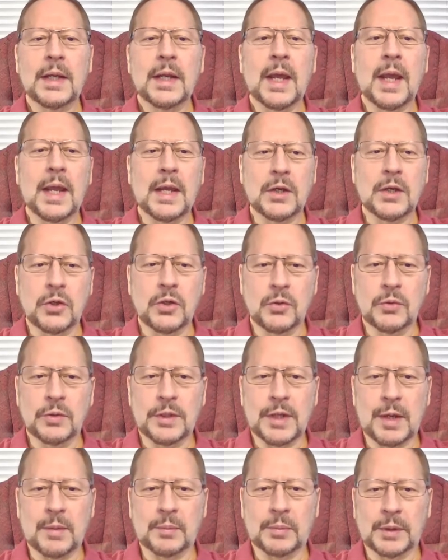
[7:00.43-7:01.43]
a new
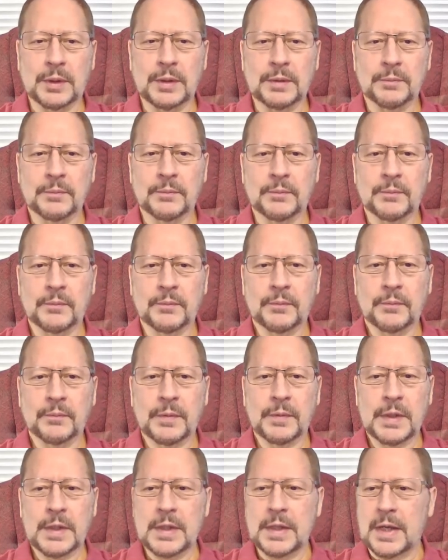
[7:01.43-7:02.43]
template.
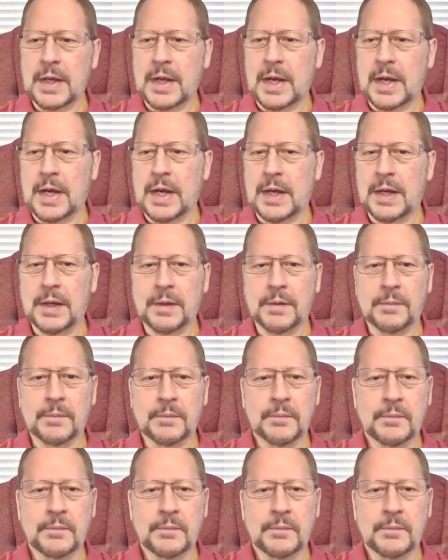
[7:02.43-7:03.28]
I